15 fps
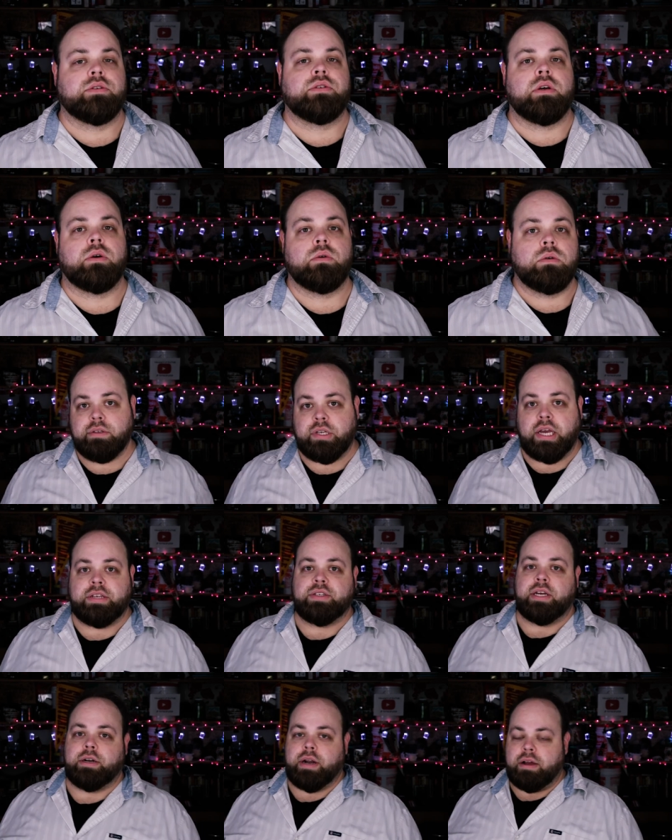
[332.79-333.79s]

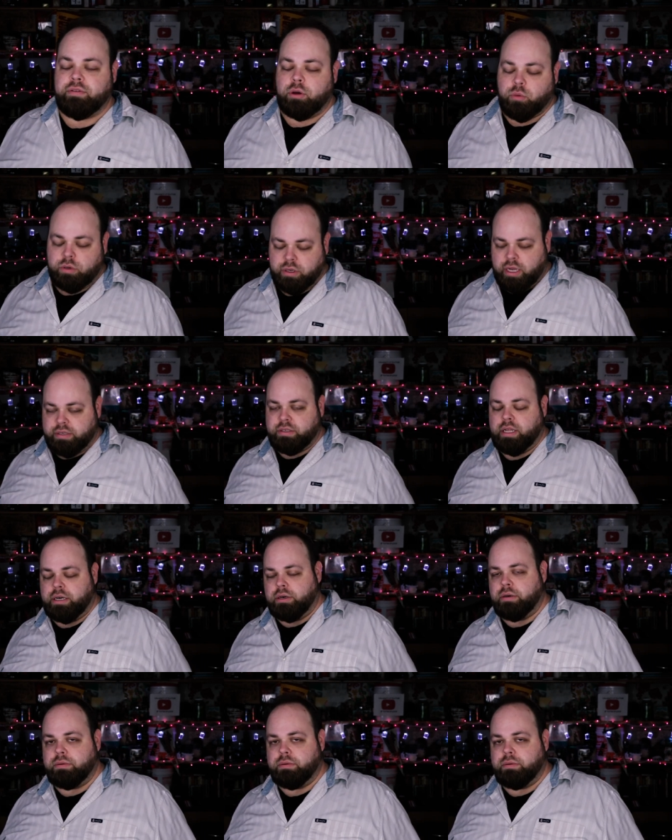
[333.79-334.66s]
Have a good one, guys. Later.